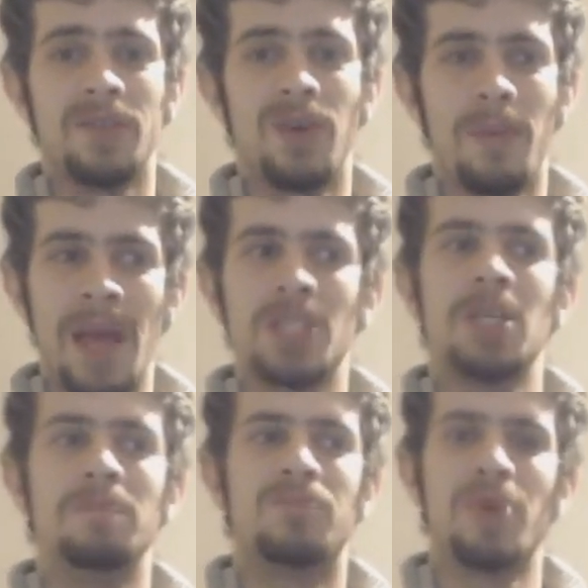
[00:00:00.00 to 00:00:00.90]
So I'm
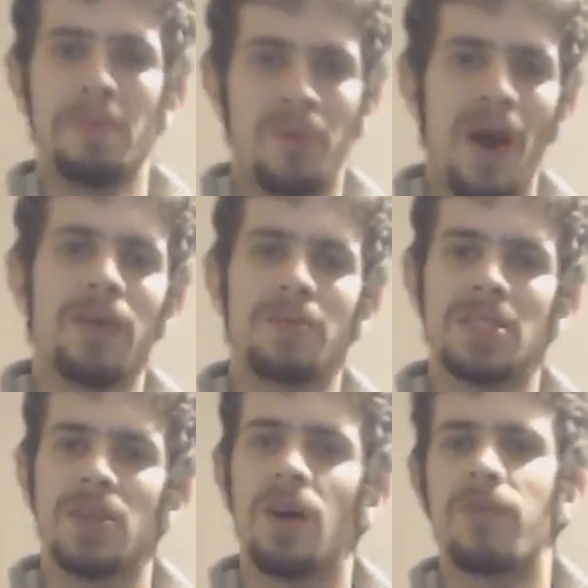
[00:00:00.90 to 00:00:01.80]
actually pretty proud of
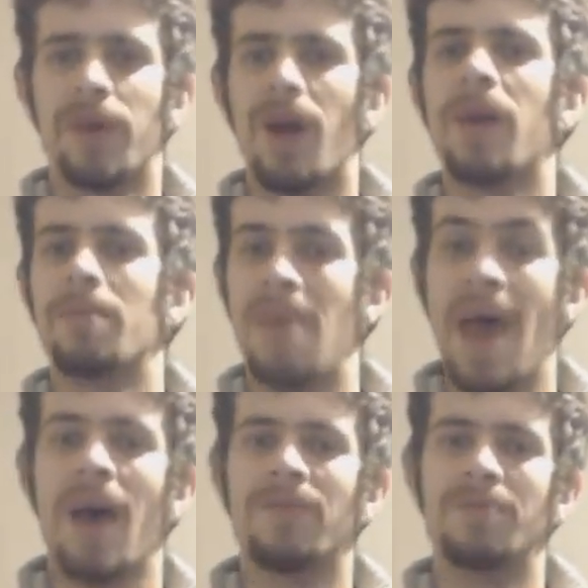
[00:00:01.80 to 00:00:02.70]
myself regarding
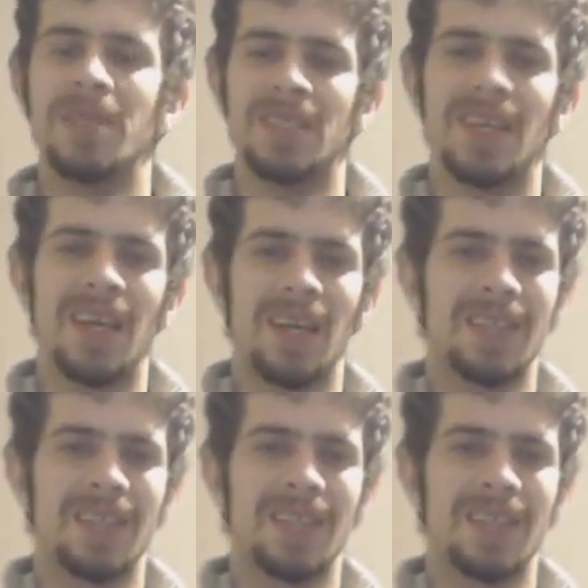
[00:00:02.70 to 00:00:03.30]
math, because again,